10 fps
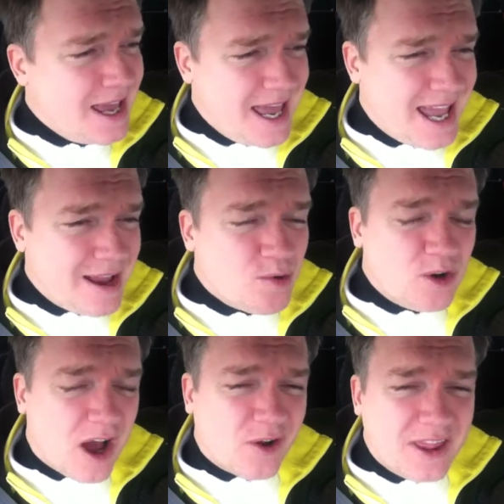
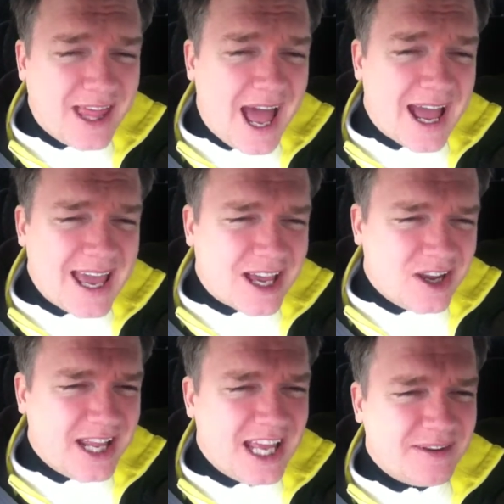Not only that, it could
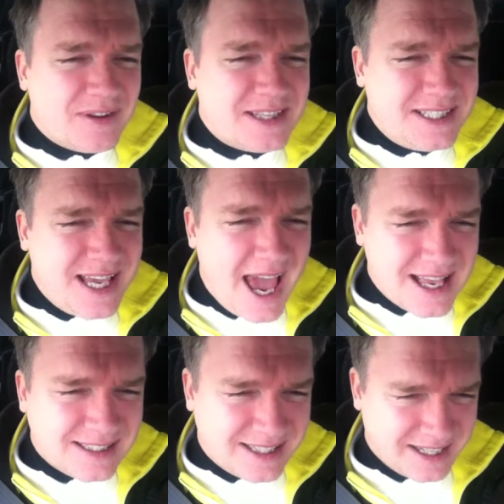even
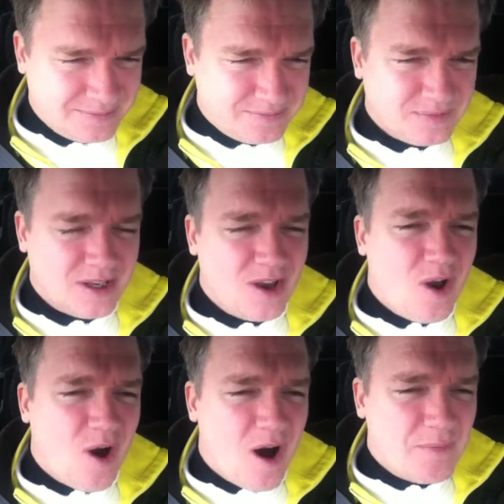test
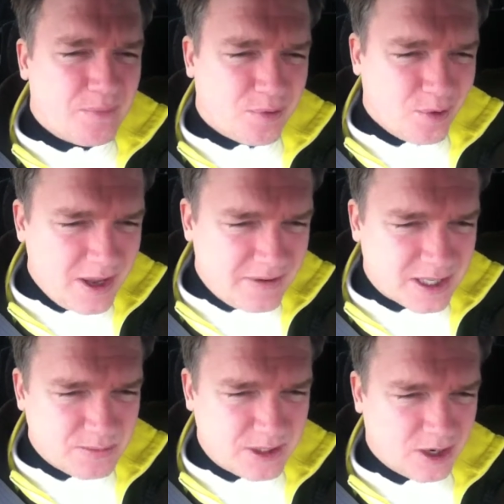him on
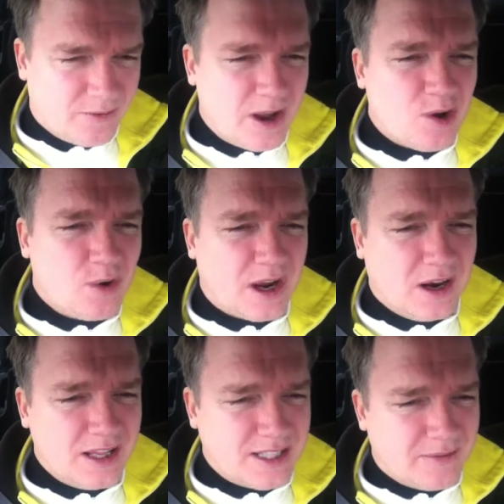previous material very quickly
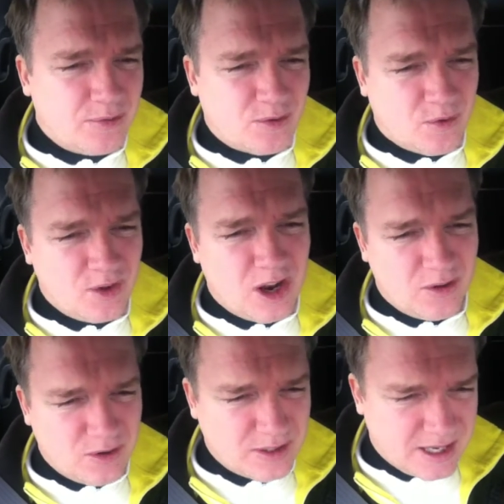instead of you know
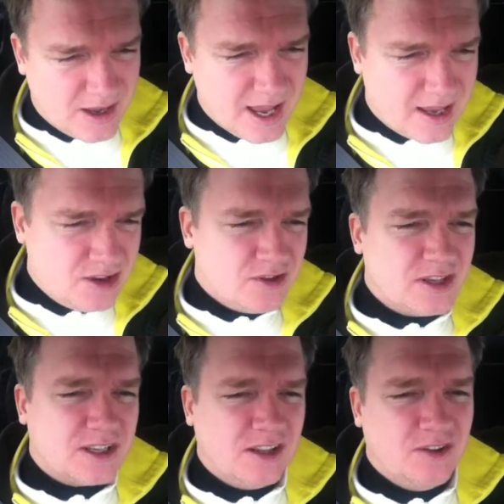doing okay can you do
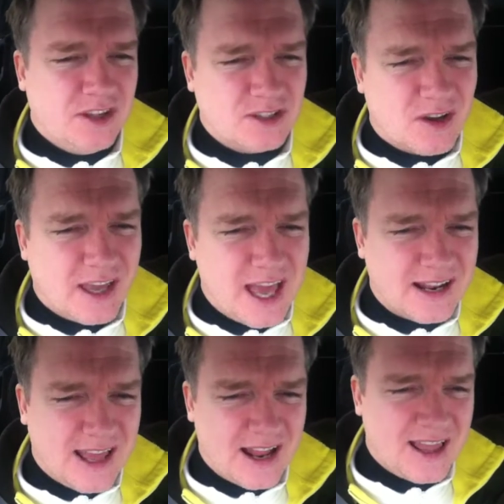this can you do this okay
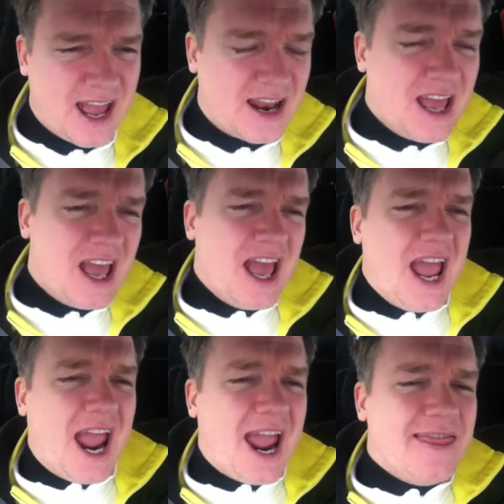can can can
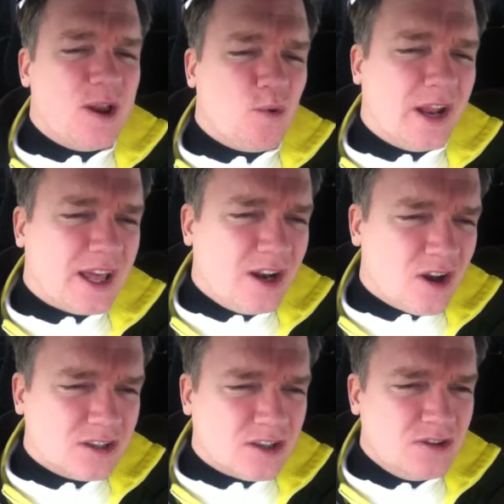and then what it can
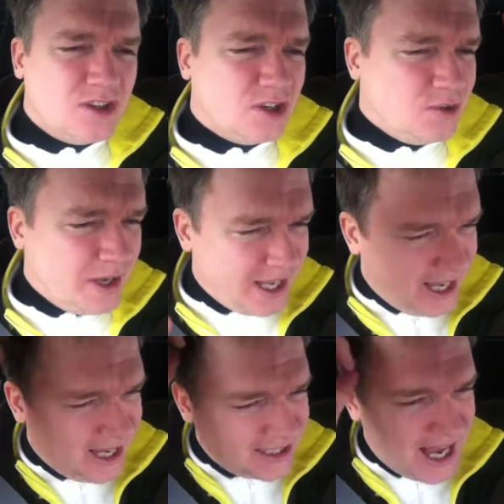also do
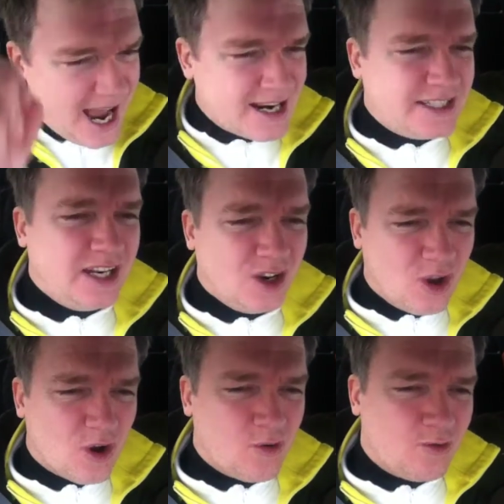is actually
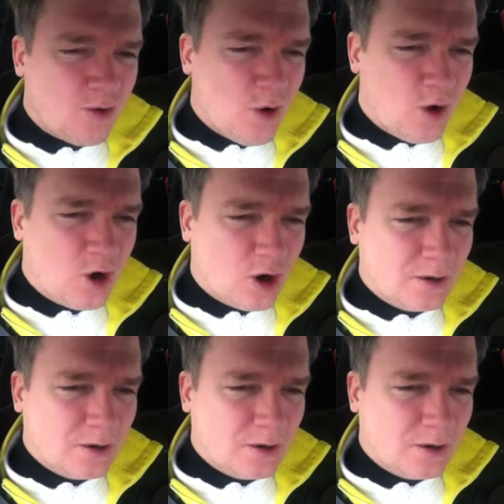look for